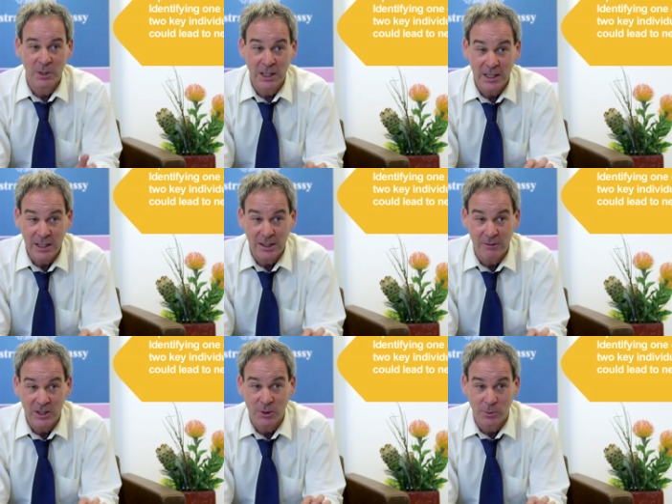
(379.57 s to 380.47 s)
key
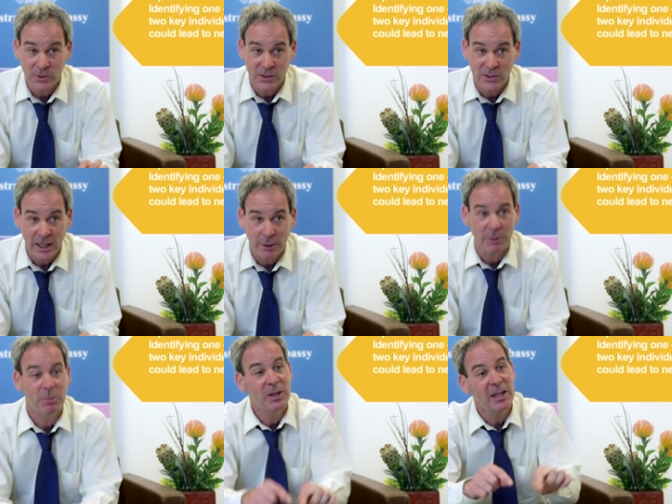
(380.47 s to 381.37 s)
individuals to start
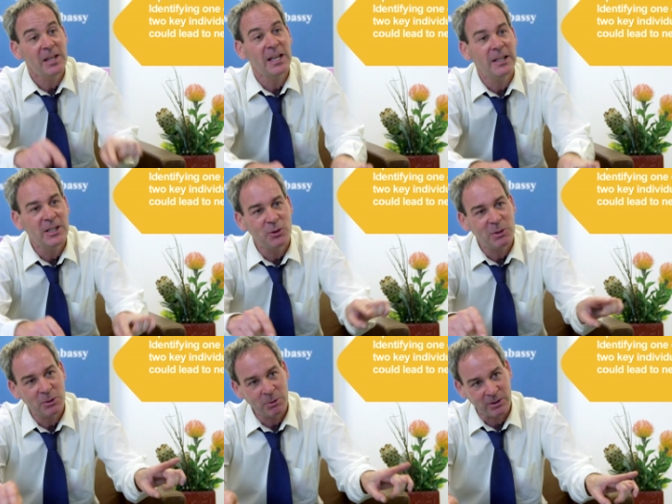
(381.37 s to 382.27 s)
with, but then they lead you
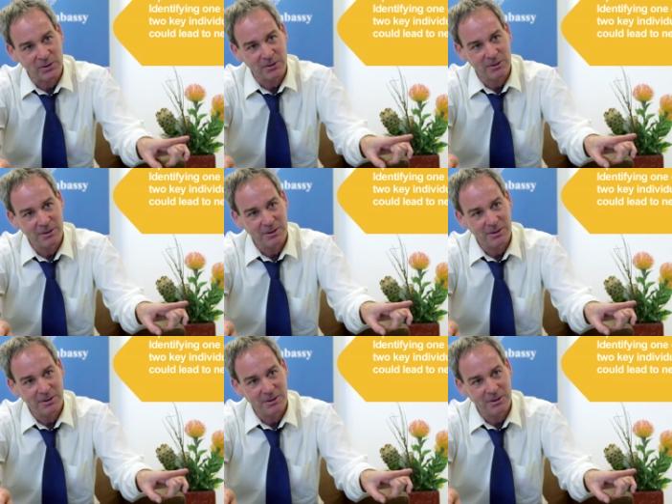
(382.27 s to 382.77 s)
into others,